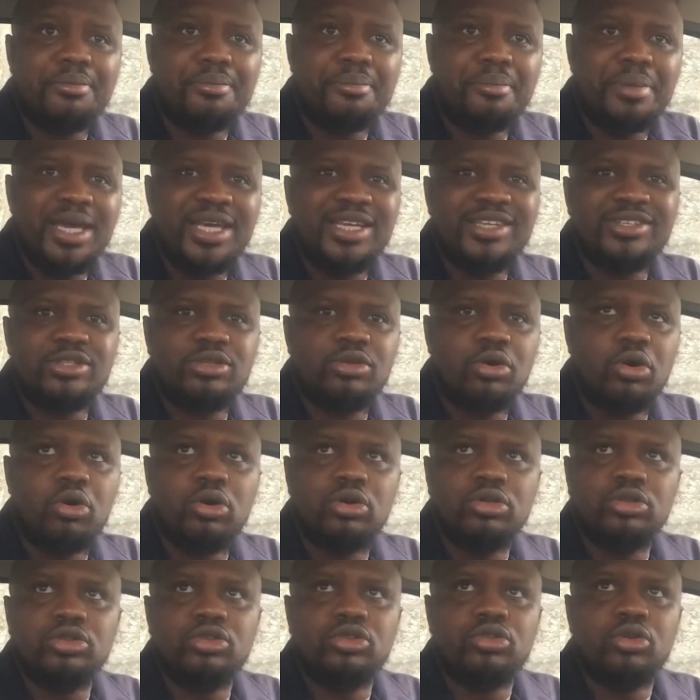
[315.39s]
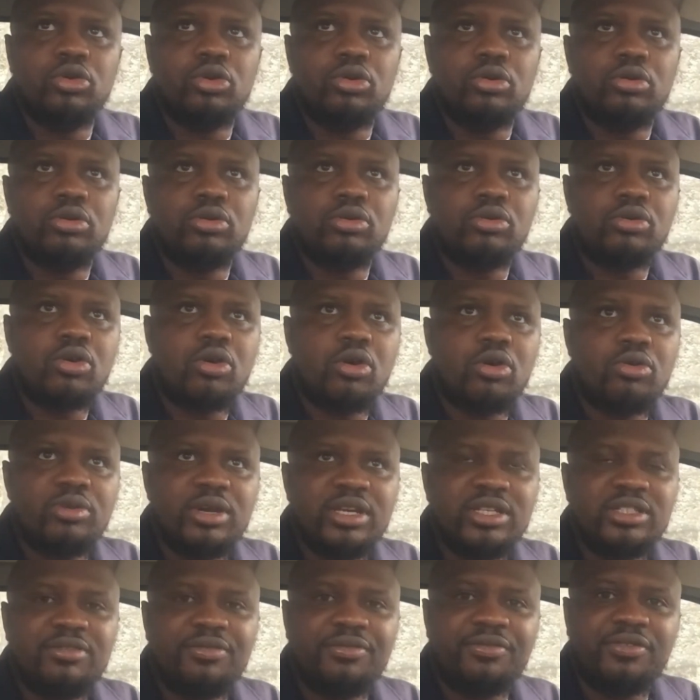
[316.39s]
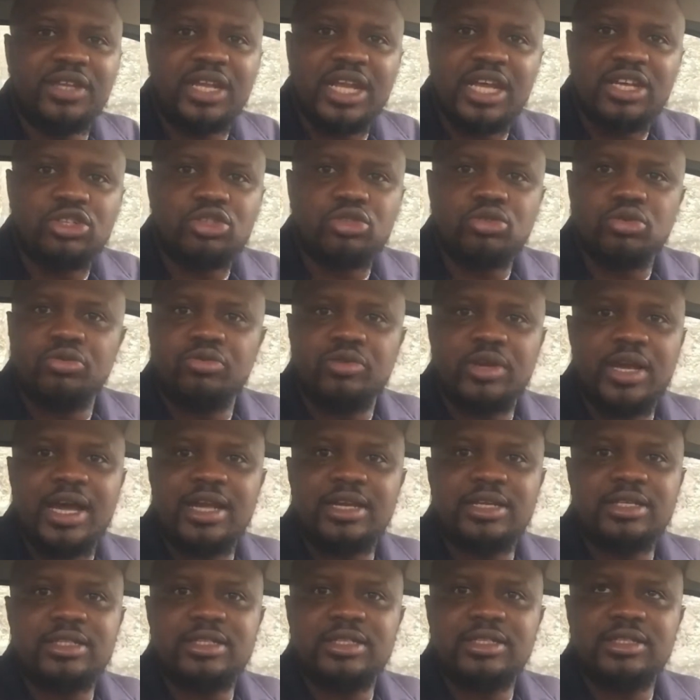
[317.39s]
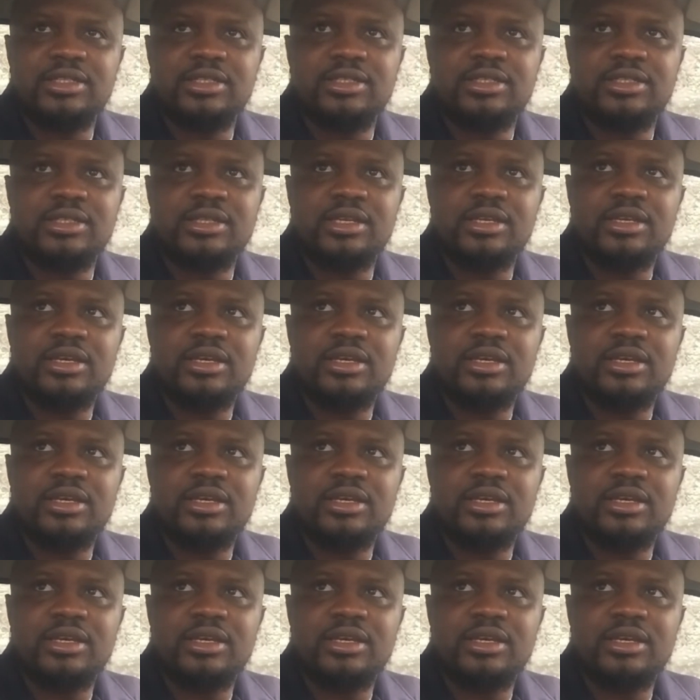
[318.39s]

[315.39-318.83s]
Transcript: based on your current financial realities.